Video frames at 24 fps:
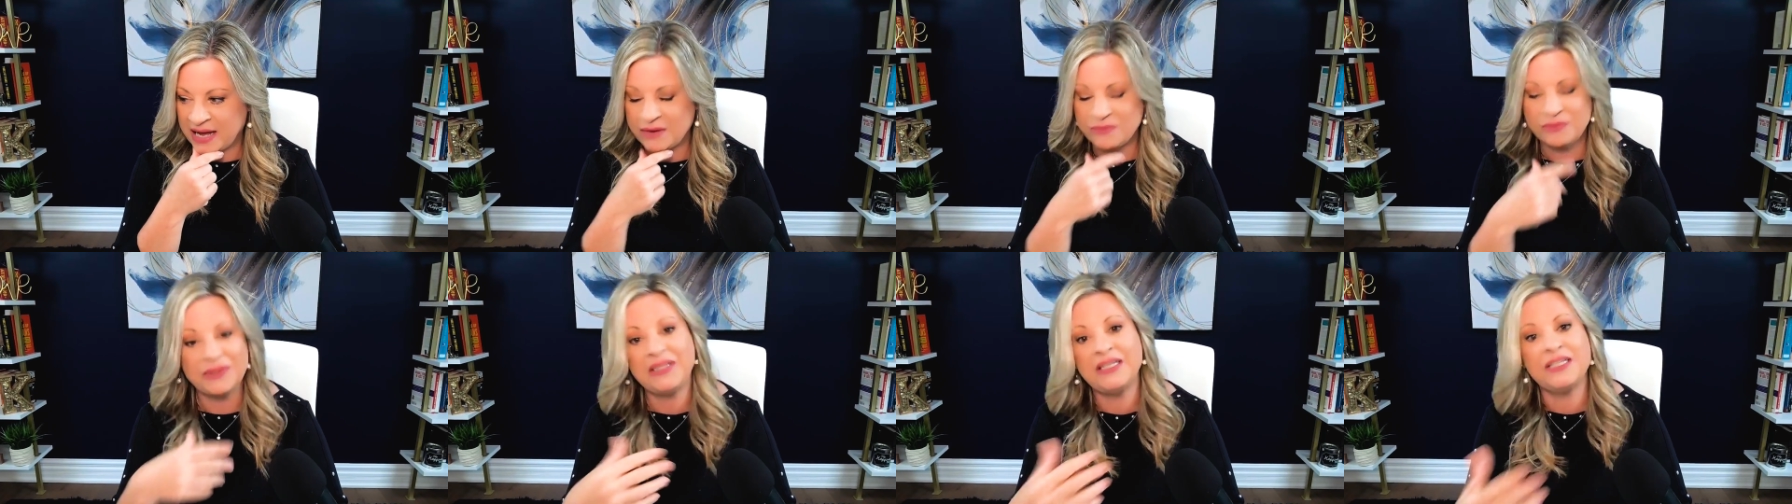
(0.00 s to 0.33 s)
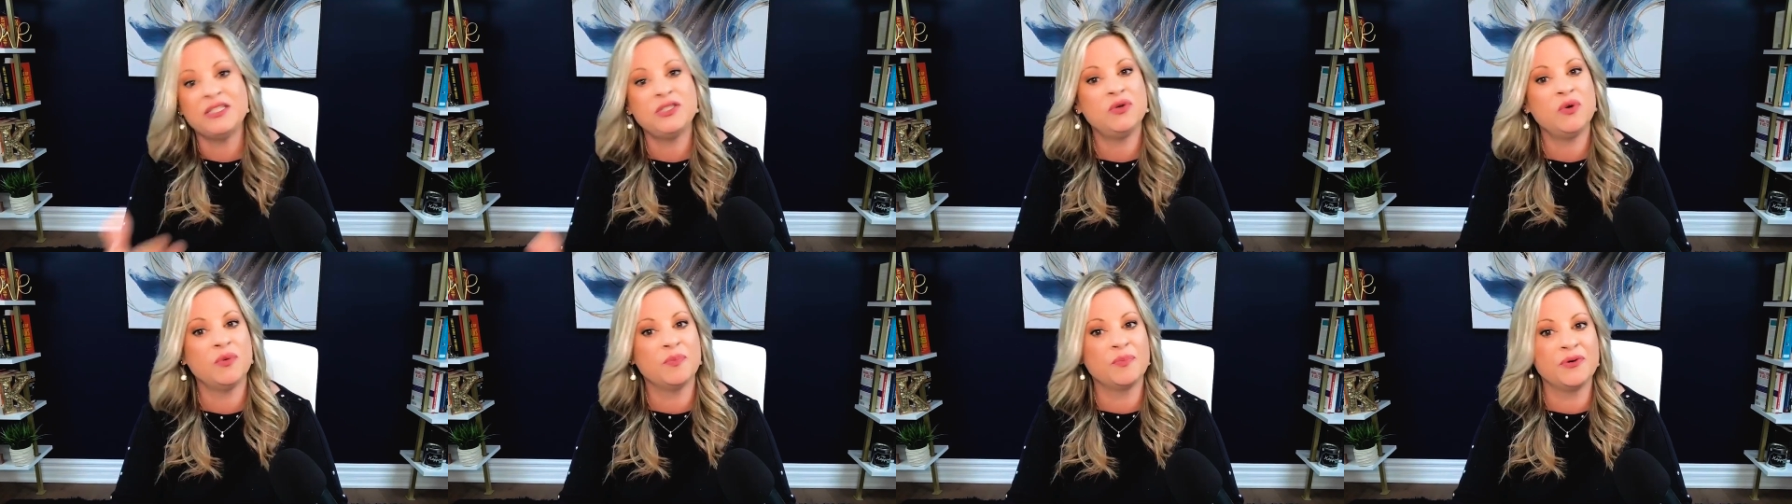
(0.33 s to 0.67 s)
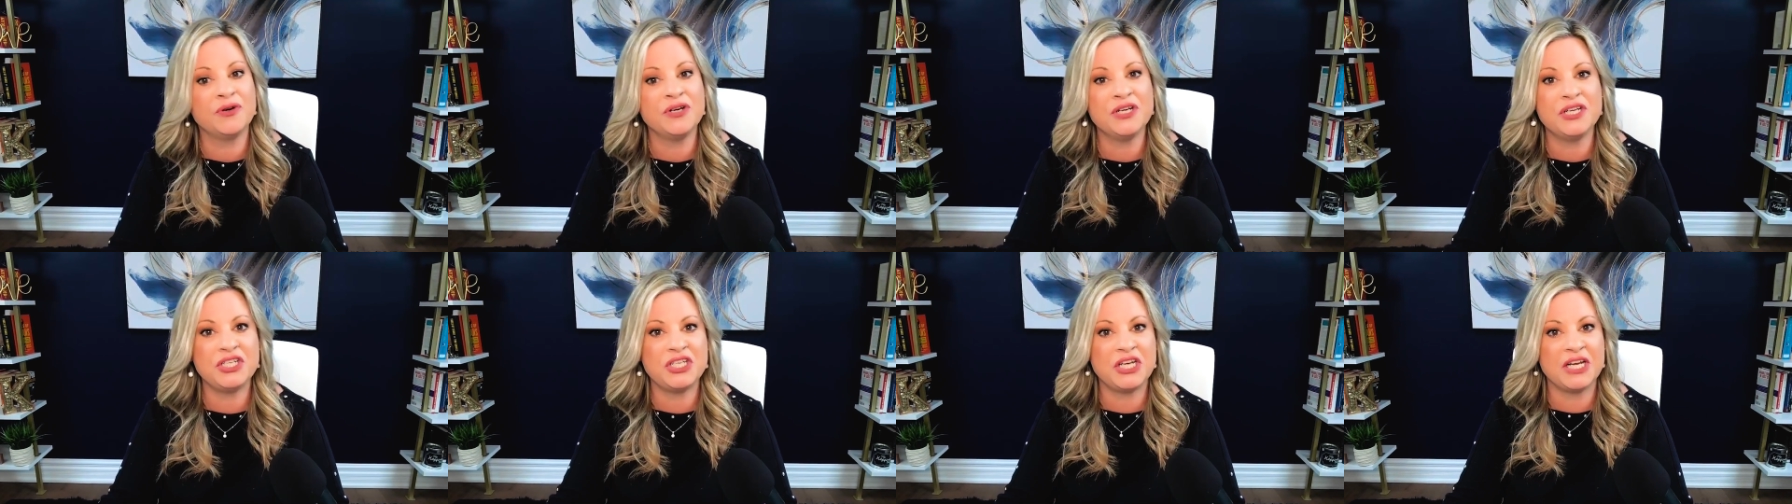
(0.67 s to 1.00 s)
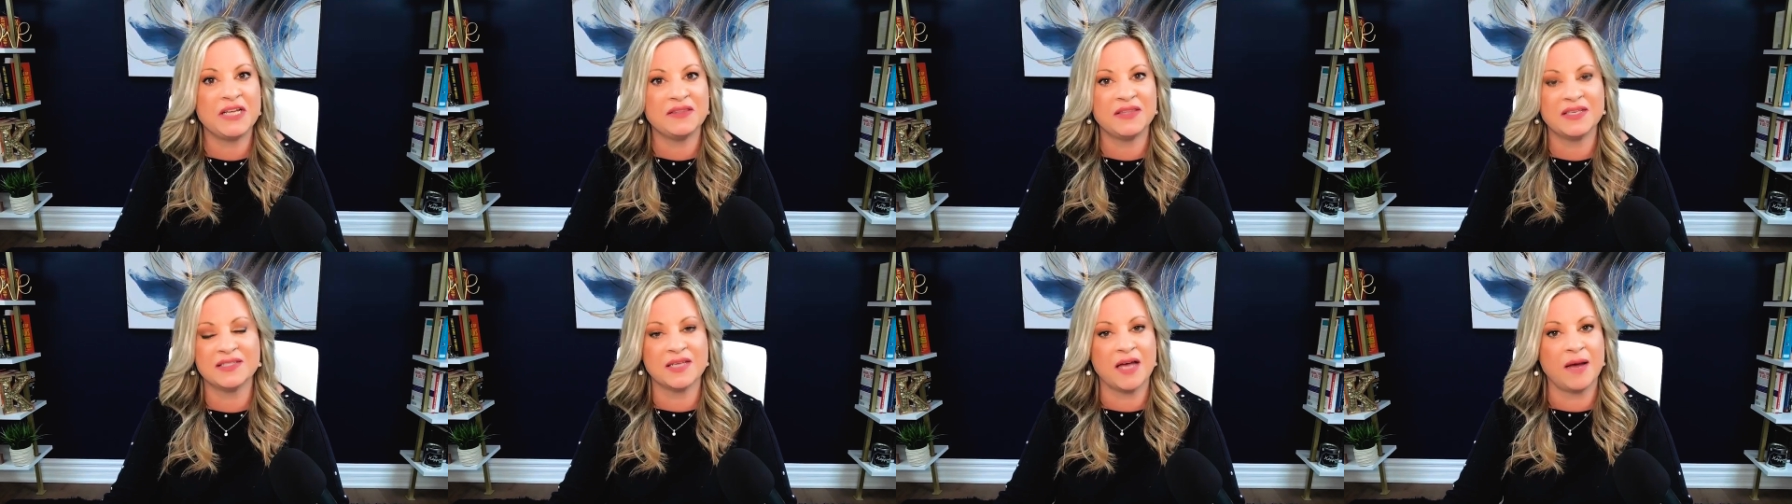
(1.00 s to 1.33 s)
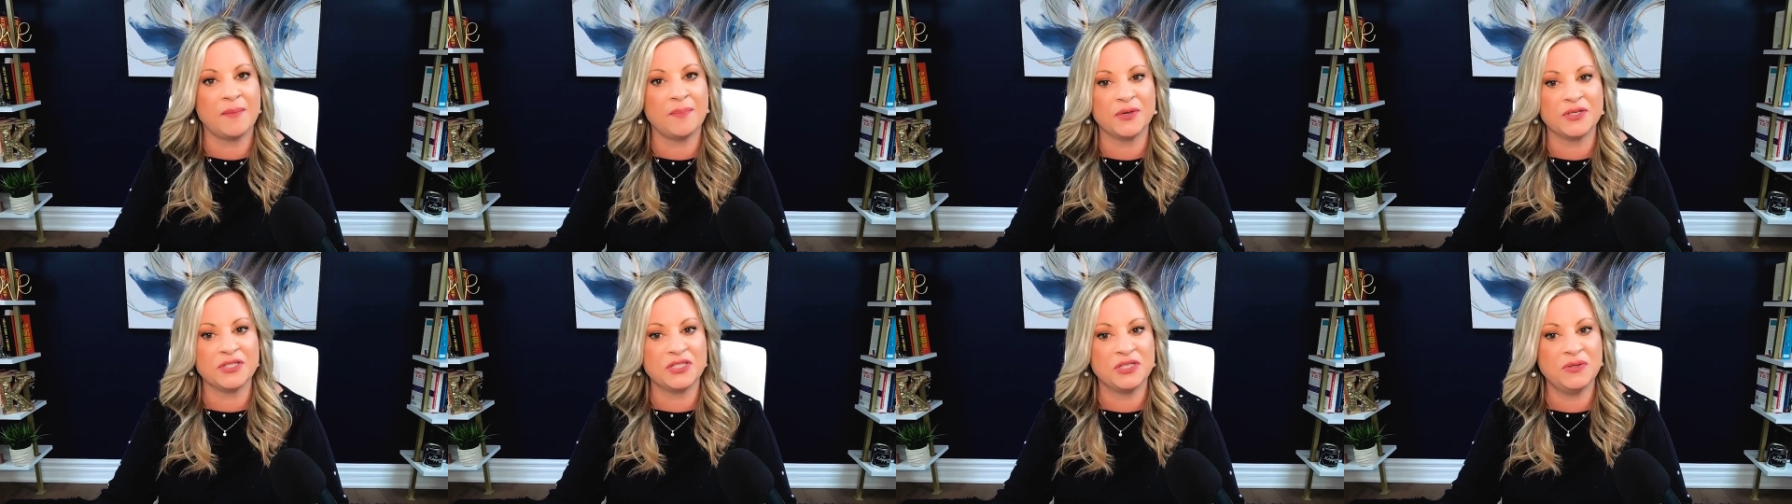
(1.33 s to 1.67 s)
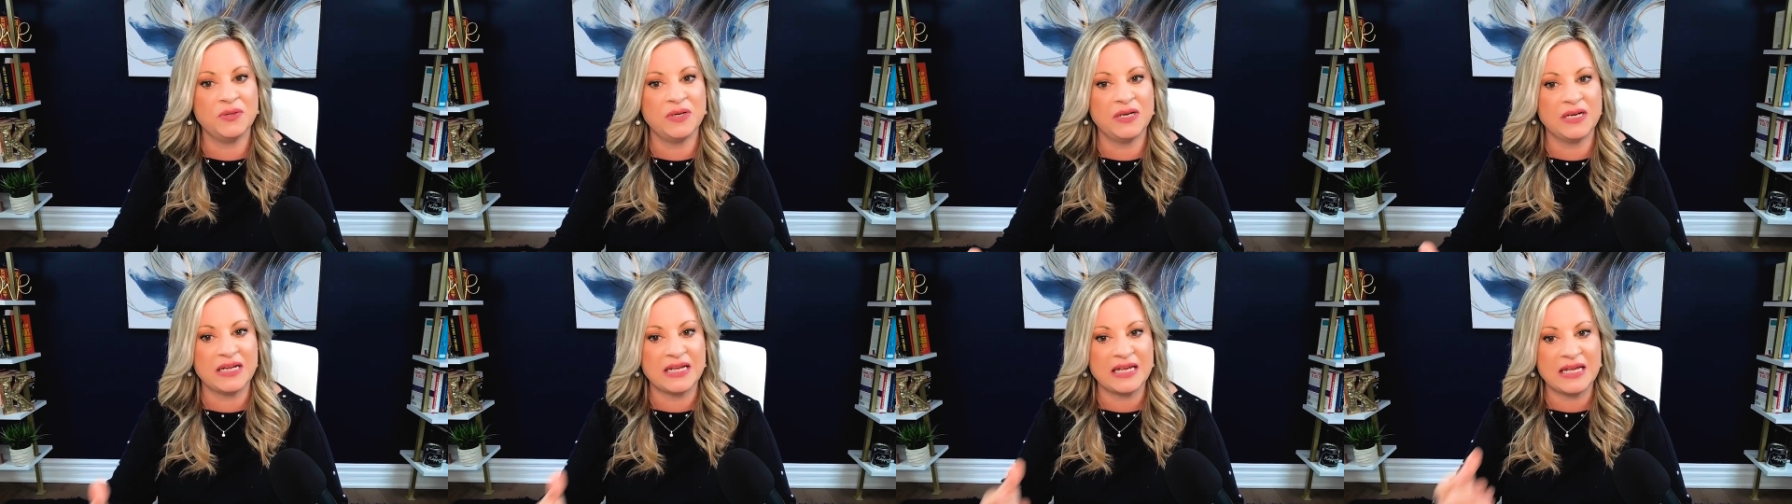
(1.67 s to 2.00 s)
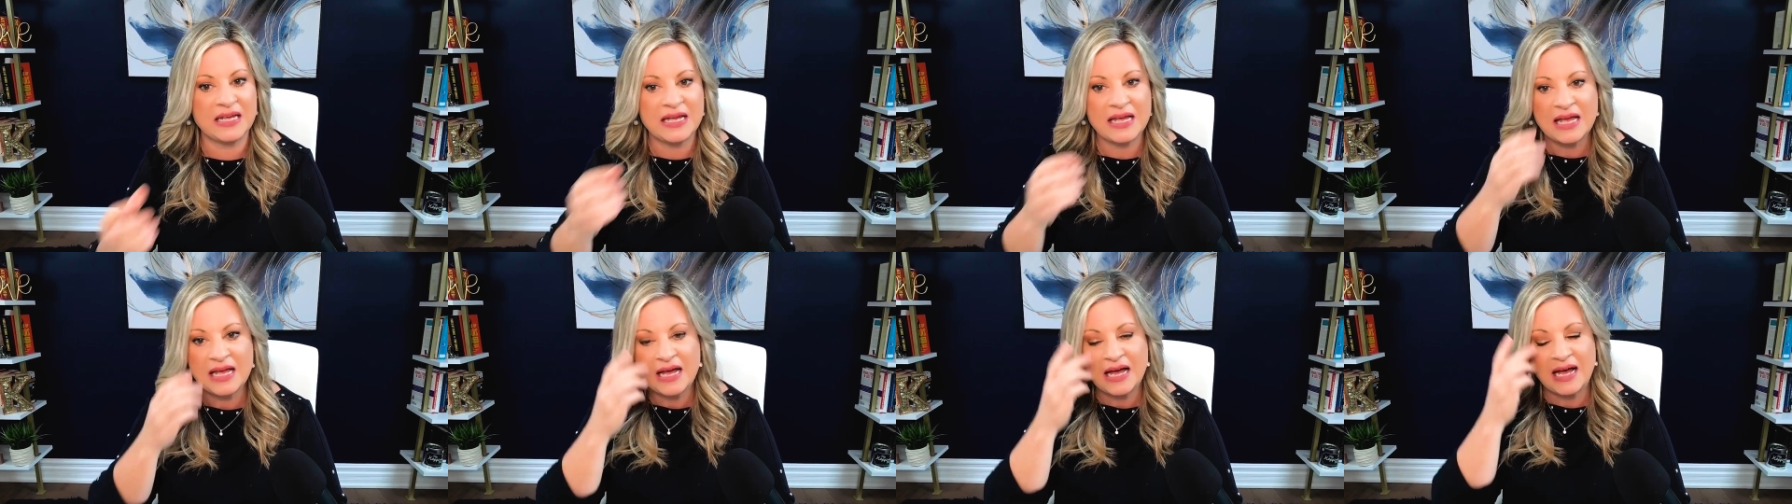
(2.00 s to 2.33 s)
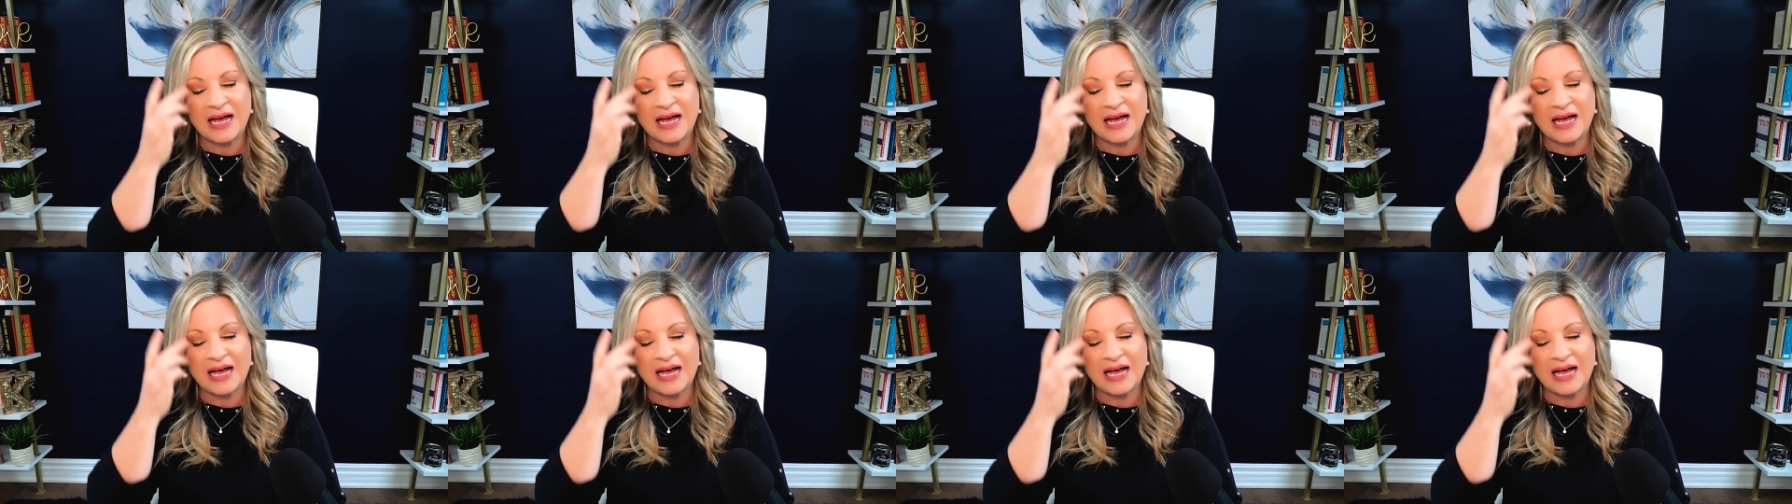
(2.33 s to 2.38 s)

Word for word: I really do appreciate this opportunity.